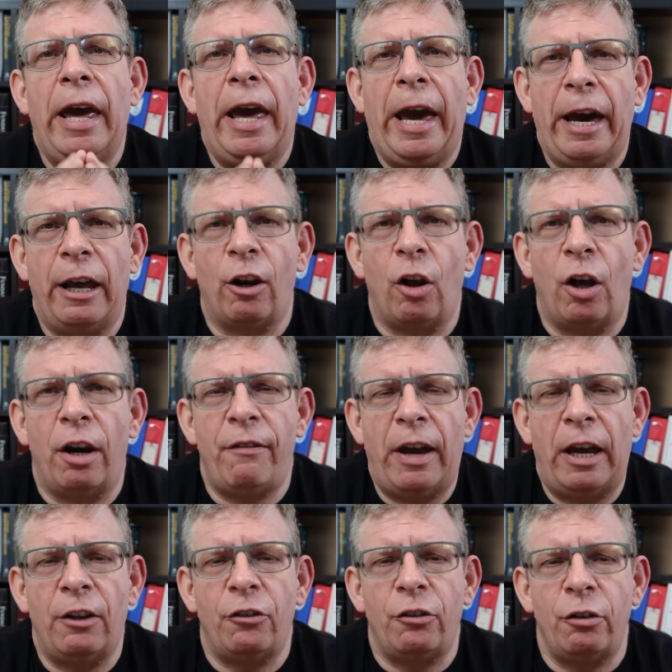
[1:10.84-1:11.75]
Had a lot
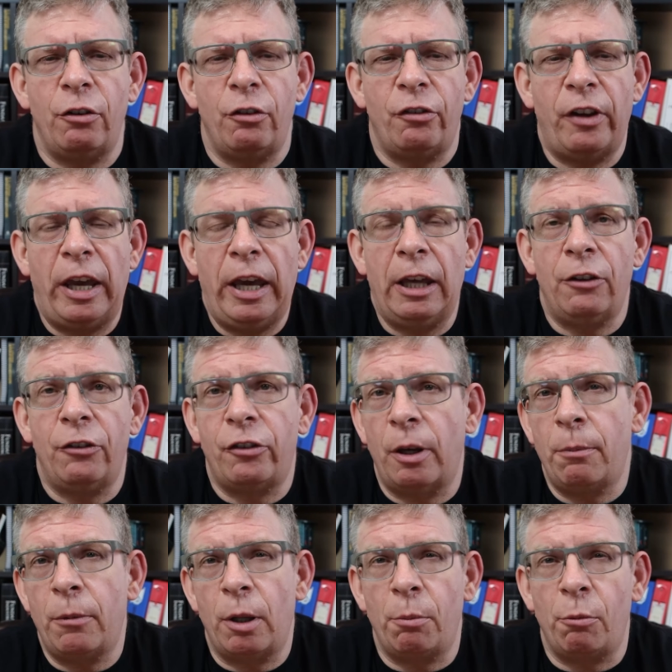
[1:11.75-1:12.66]
of answers, and
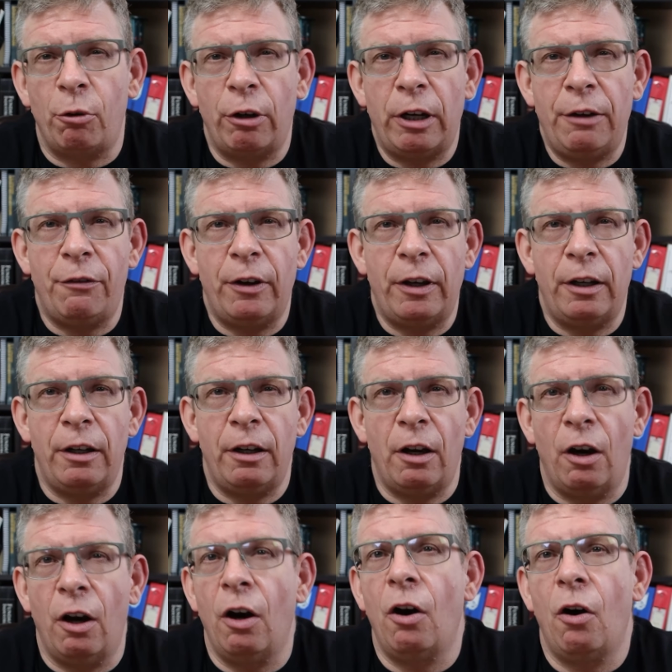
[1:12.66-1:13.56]
some of them are
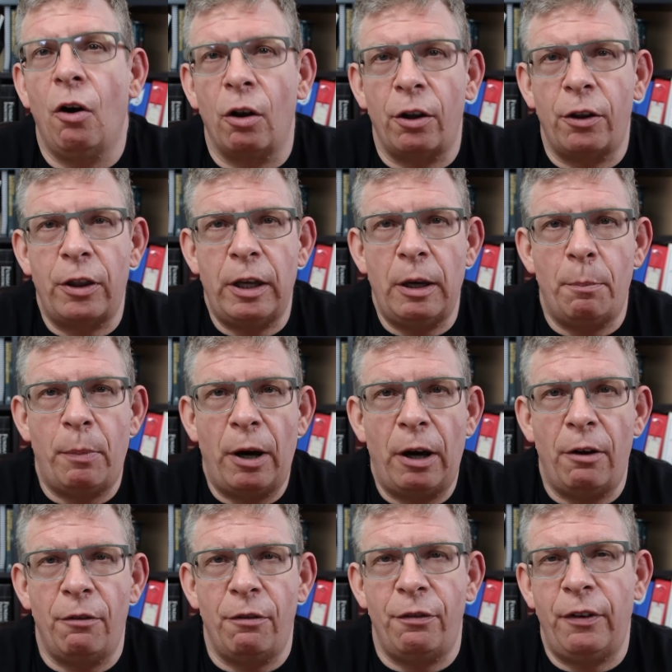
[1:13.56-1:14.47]
even all of the
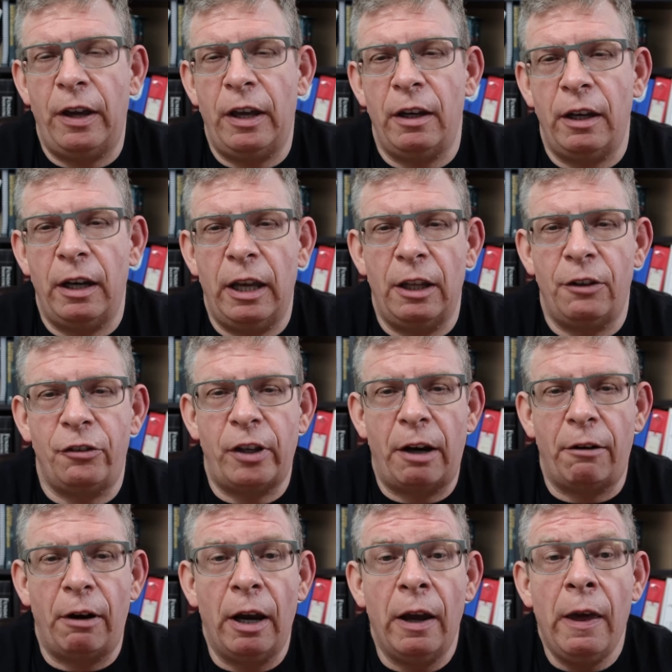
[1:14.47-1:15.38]
above, and
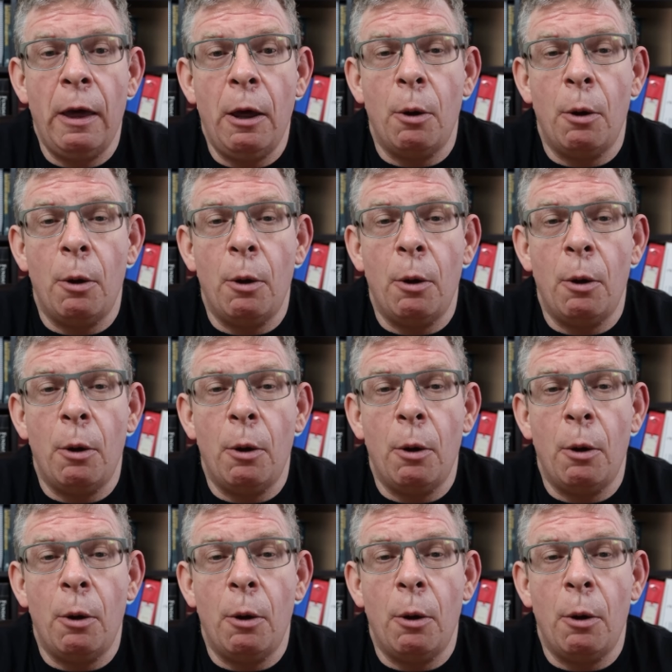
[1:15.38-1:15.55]
etc.